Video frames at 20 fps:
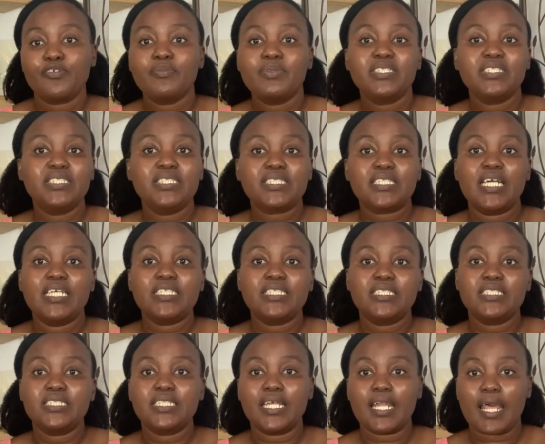
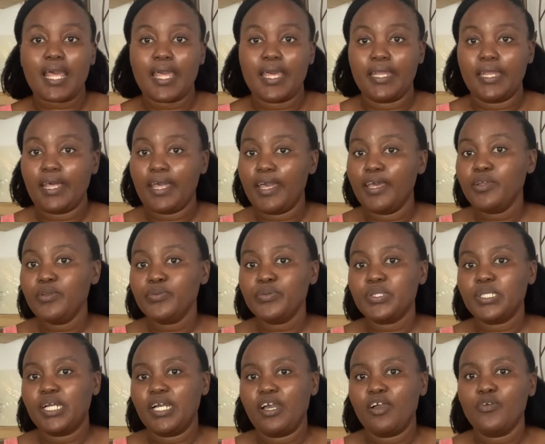discussion that I had had with
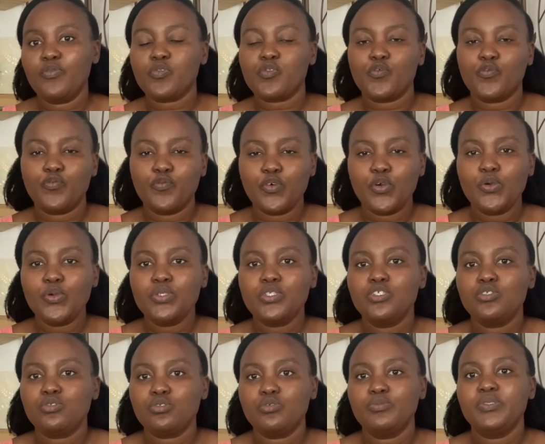the guy on the phone,
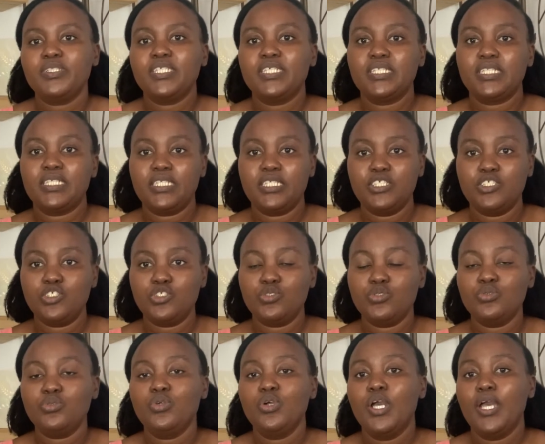he told me that the
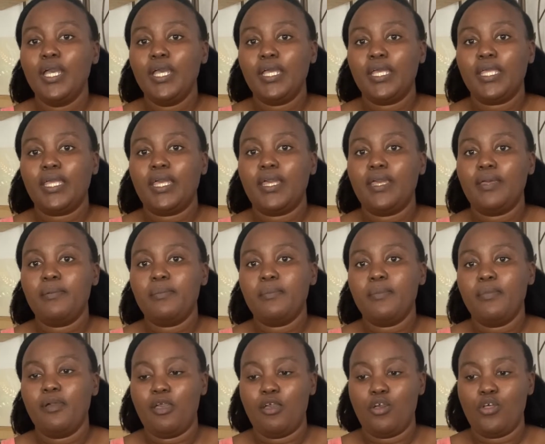issue
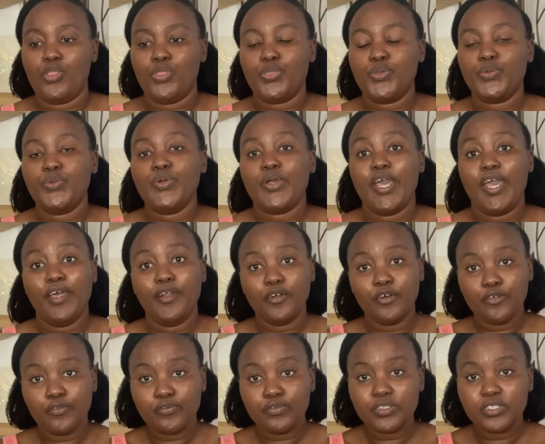came through head
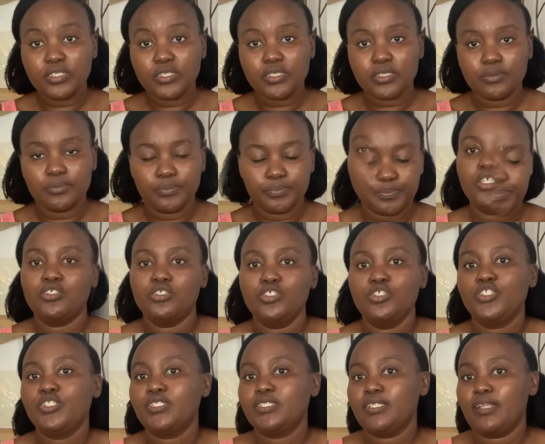office and
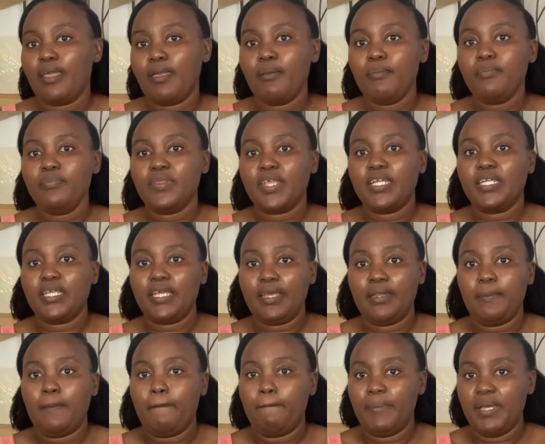it's them that
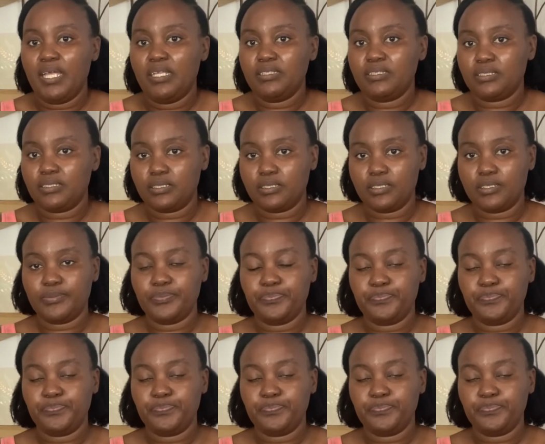can best